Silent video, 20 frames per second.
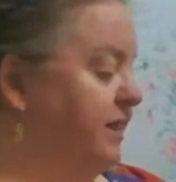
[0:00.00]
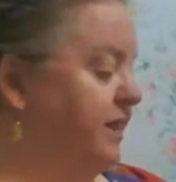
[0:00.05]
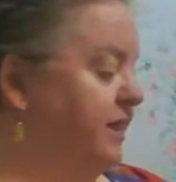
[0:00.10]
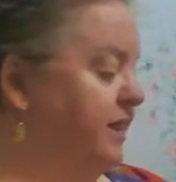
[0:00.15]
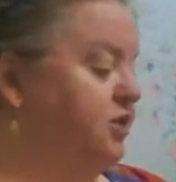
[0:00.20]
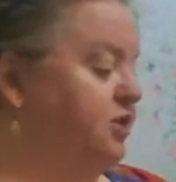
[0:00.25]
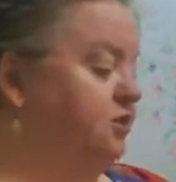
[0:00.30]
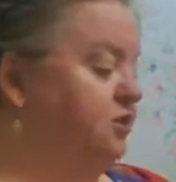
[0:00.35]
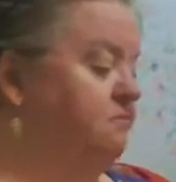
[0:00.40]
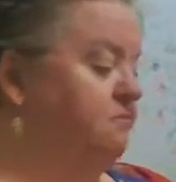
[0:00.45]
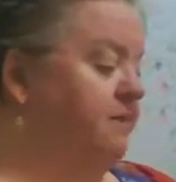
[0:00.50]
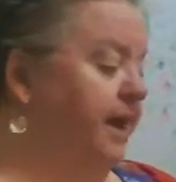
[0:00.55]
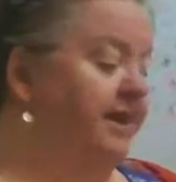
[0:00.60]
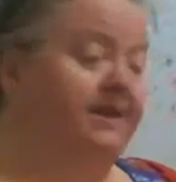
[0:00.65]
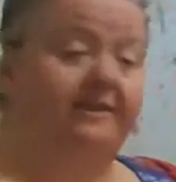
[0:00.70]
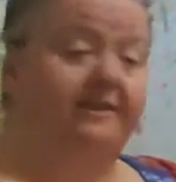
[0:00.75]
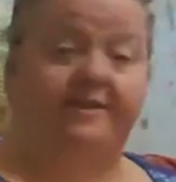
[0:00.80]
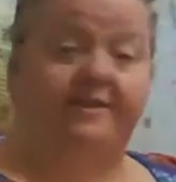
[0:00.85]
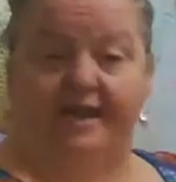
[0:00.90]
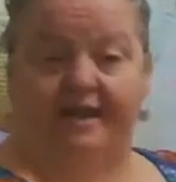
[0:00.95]
It can do
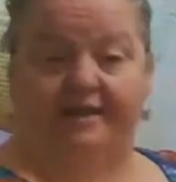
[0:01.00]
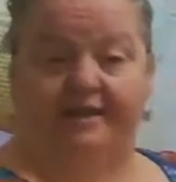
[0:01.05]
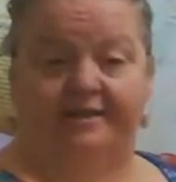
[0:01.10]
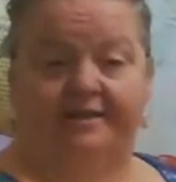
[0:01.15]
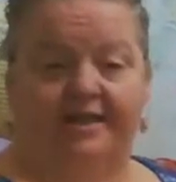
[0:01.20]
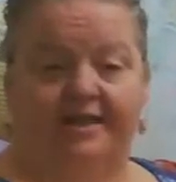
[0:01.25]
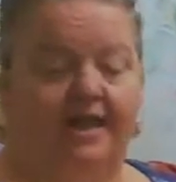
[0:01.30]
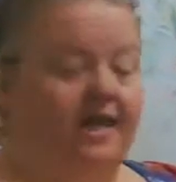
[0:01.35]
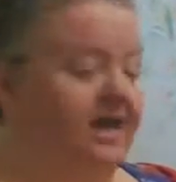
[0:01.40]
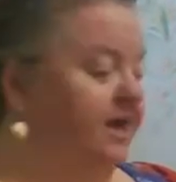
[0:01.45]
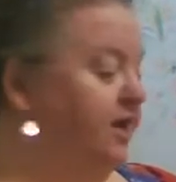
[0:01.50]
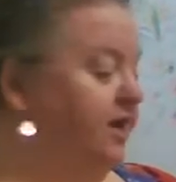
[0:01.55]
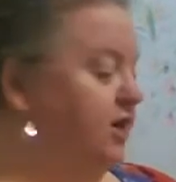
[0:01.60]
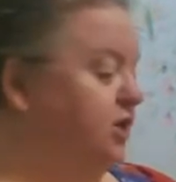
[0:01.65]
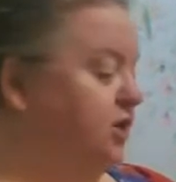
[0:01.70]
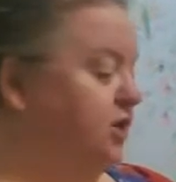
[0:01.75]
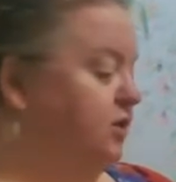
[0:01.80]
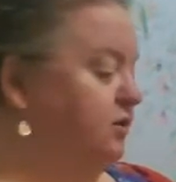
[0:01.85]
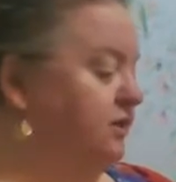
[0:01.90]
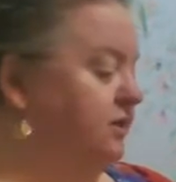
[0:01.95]
many things,
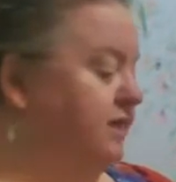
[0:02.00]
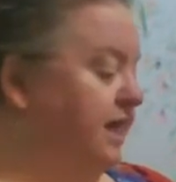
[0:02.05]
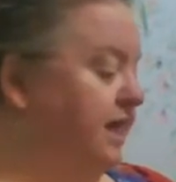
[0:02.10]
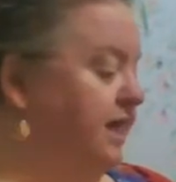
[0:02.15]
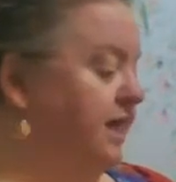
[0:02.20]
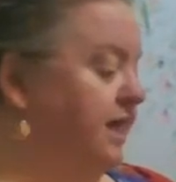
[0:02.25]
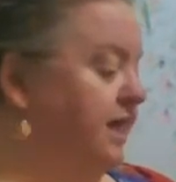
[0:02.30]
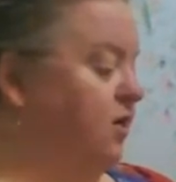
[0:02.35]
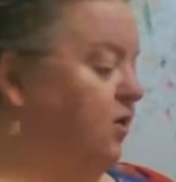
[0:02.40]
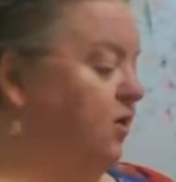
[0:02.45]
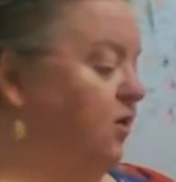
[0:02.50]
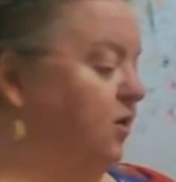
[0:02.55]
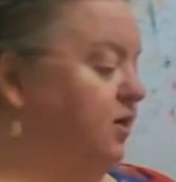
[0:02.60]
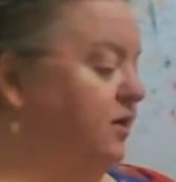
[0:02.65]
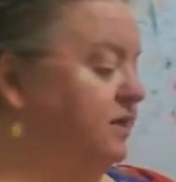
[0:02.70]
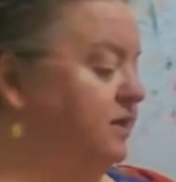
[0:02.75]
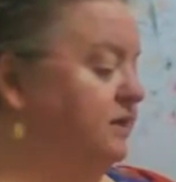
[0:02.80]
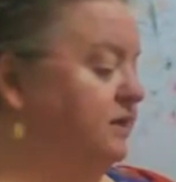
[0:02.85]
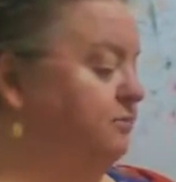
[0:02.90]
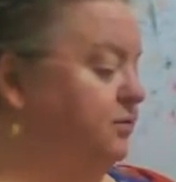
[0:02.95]
include digging
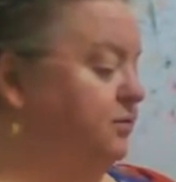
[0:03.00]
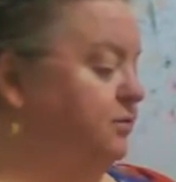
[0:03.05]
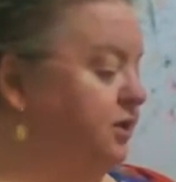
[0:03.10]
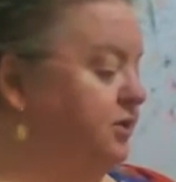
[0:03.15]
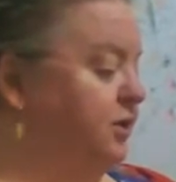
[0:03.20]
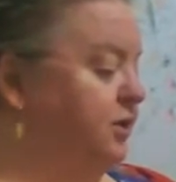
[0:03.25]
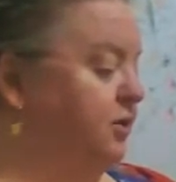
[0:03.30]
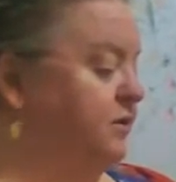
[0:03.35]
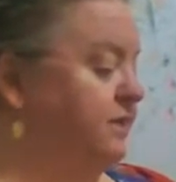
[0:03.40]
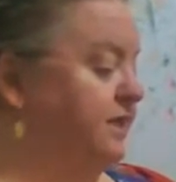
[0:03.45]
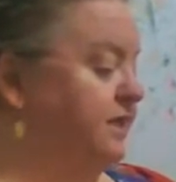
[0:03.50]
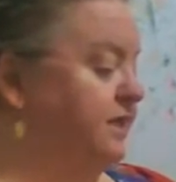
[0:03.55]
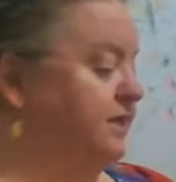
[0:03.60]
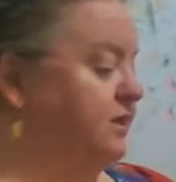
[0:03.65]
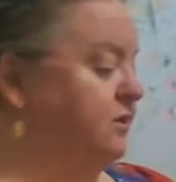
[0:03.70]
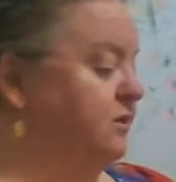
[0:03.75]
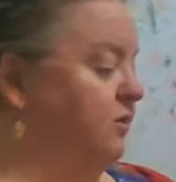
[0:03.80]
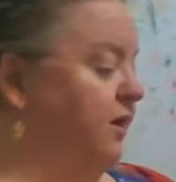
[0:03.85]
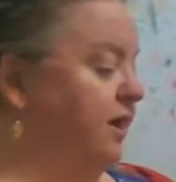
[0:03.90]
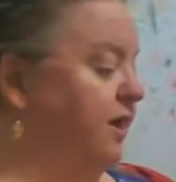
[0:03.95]
holes,
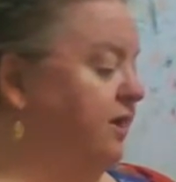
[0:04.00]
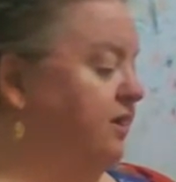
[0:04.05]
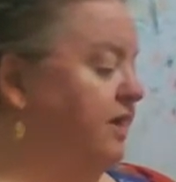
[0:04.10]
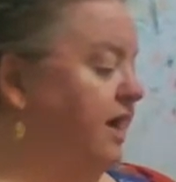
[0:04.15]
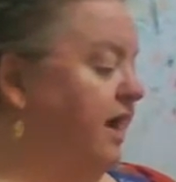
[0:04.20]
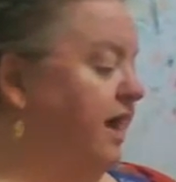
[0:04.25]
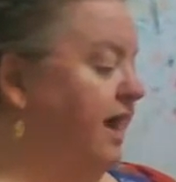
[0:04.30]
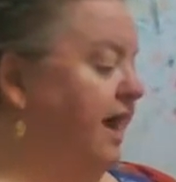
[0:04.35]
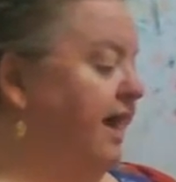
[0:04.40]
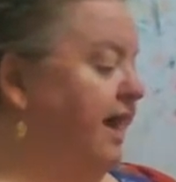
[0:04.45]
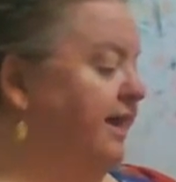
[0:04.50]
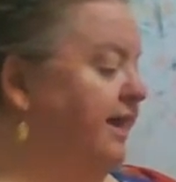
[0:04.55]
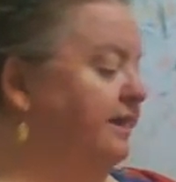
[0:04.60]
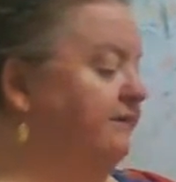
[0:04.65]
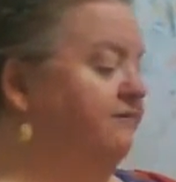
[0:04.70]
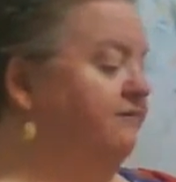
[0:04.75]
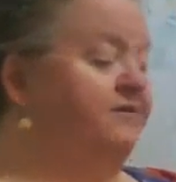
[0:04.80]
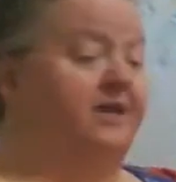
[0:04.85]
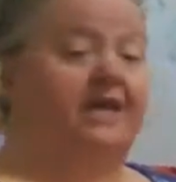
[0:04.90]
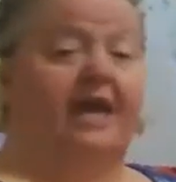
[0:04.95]
bulldozing soil, and
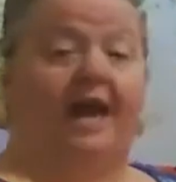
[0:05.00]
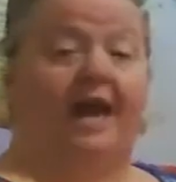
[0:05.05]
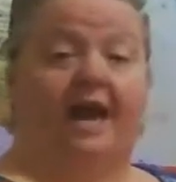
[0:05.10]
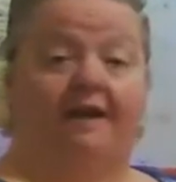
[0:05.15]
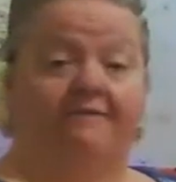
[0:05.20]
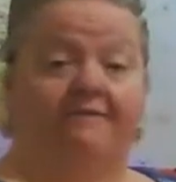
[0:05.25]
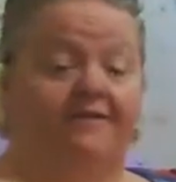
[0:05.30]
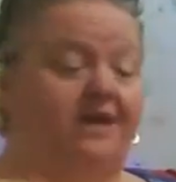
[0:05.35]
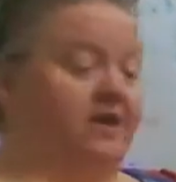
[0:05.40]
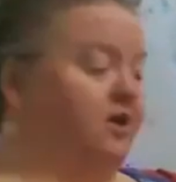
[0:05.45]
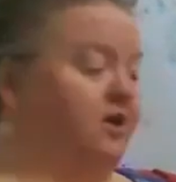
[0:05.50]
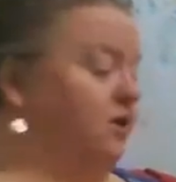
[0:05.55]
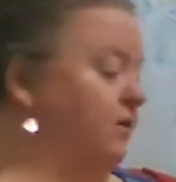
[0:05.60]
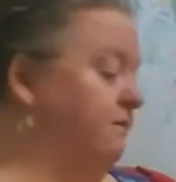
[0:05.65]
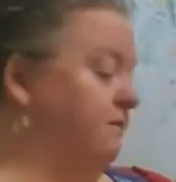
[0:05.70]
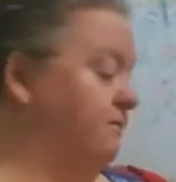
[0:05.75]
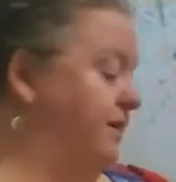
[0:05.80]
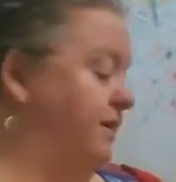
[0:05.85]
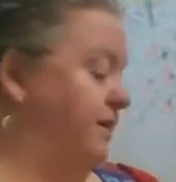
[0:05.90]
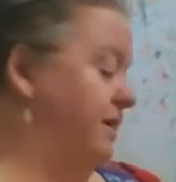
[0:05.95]
lifting heavy
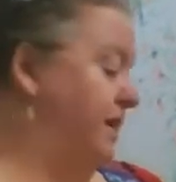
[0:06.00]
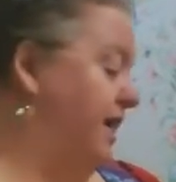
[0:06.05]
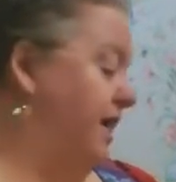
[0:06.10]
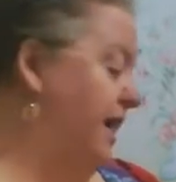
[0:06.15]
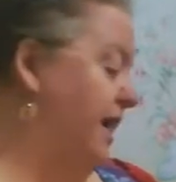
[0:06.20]
equipment.